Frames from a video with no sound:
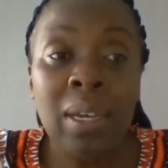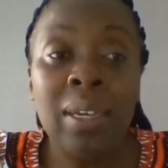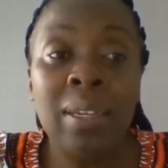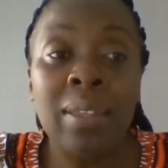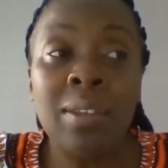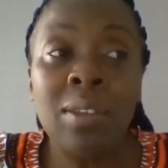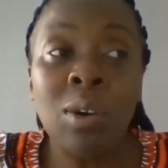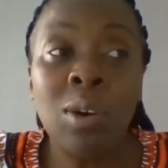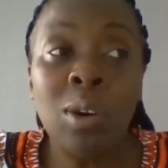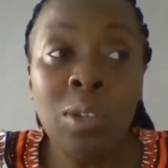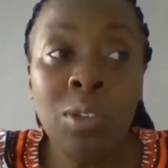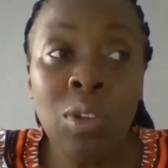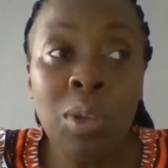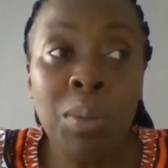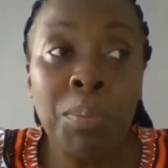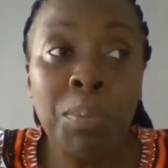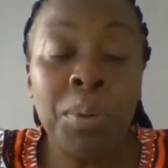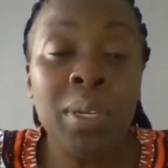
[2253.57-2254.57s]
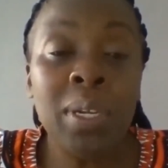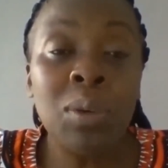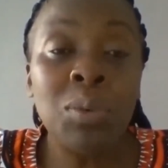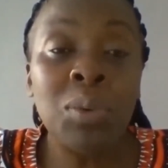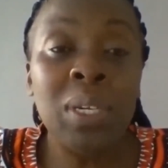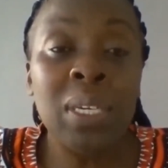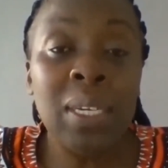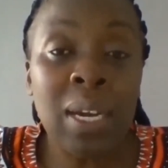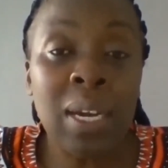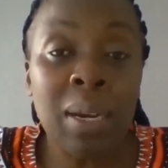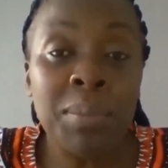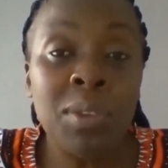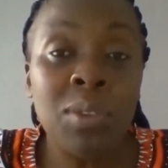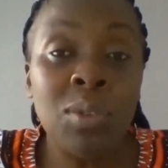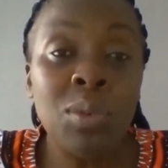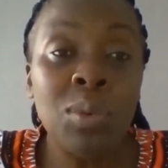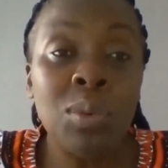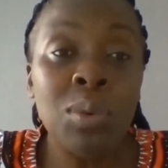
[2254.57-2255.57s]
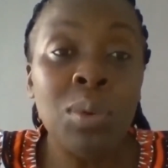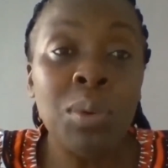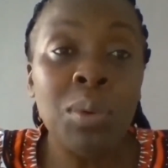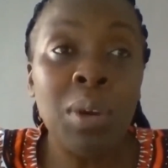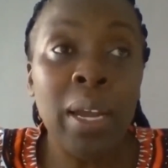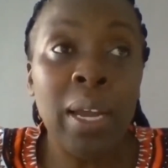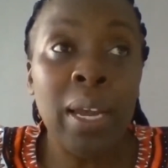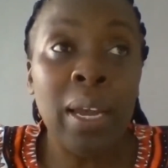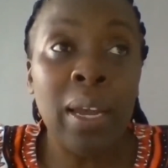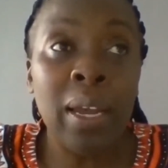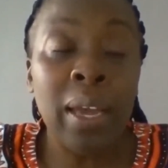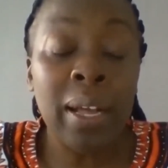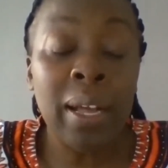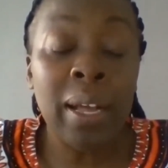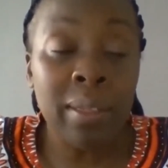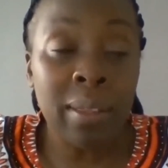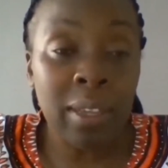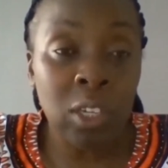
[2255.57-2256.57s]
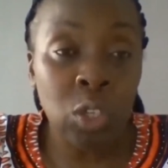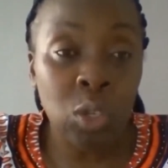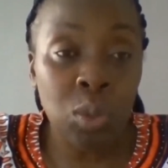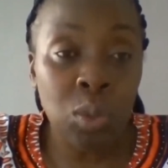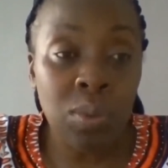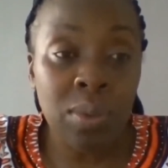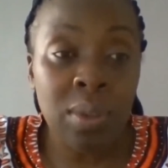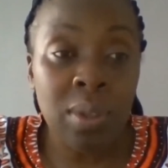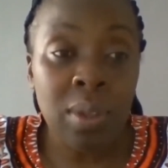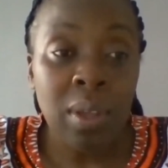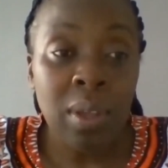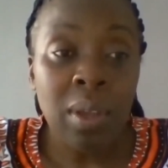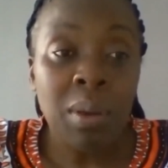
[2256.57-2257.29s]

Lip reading: It's also important when it comes to health issues,